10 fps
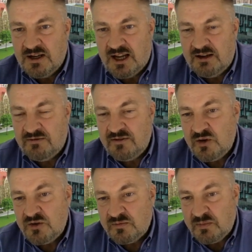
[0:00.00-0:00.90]
a
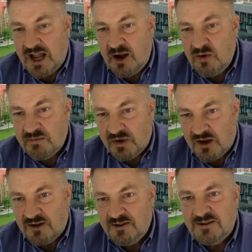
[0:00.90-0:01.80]
fusion power
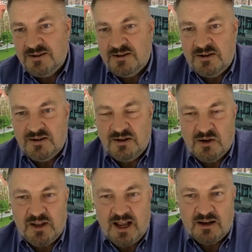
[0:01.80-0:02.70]
plant,
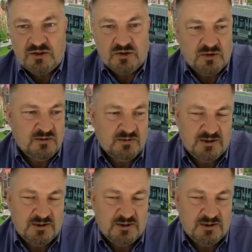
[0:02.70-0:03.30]
the actual